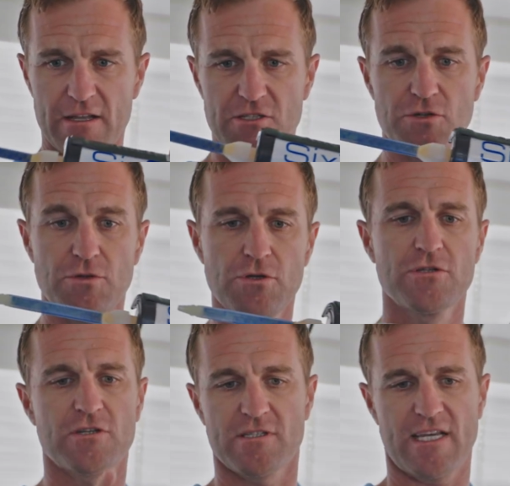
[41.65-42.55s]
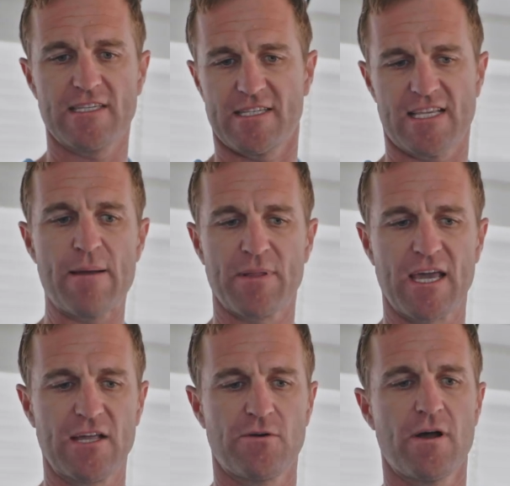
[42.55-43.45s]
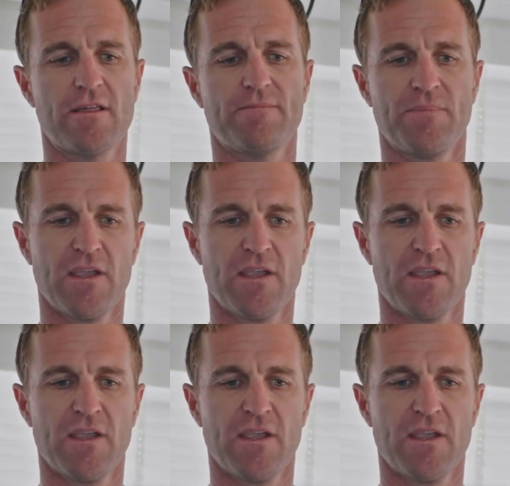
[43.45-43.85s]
to use because it has this applicator on it.